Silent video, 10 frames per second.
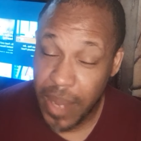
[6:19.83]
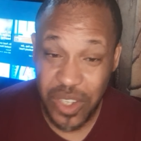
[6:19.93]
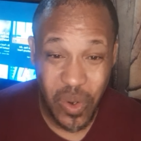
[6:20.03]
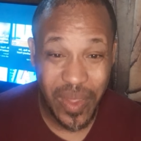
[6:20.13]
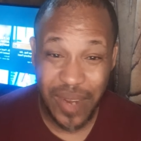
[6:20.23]
Make
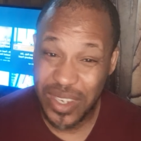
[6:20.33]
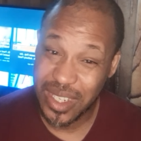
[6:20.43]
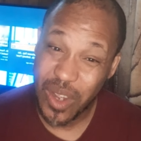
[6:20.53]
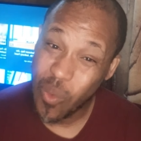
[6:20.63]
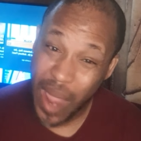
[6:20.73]
sure that if it's
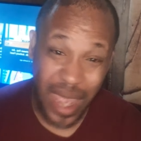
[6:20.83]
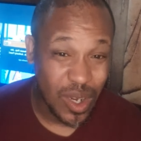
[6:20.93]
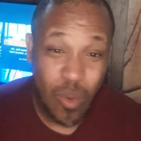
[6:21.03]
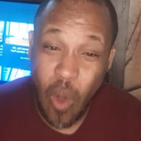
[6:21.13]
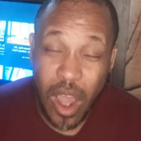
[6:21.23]
still wet,
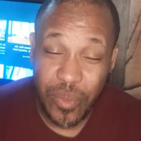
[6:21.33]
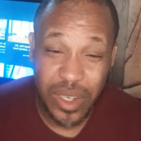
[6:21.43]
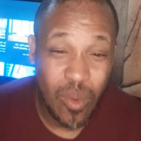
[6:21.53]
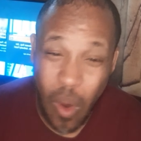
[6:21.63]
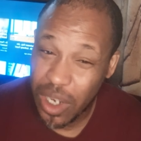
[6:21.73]
don't water it.
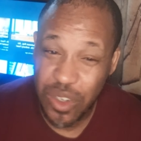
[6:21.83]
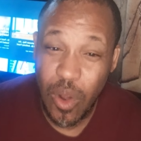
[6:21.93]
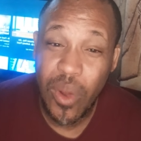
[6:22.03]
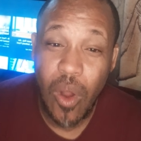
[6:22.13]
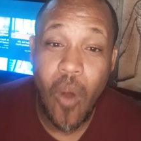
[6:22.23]
Don't because you
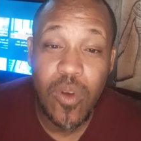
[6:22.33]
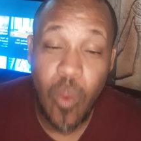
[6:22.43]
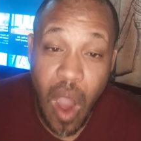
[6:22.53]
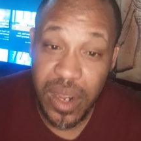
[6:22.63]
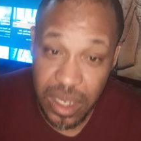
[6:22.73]
don't want to
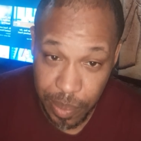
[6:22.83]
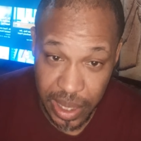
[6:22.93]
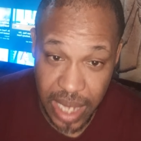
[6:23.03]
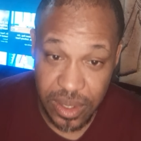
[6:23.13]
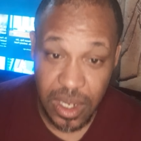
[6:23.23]
overwater your
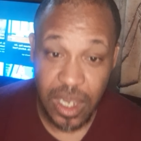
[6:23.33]
plants.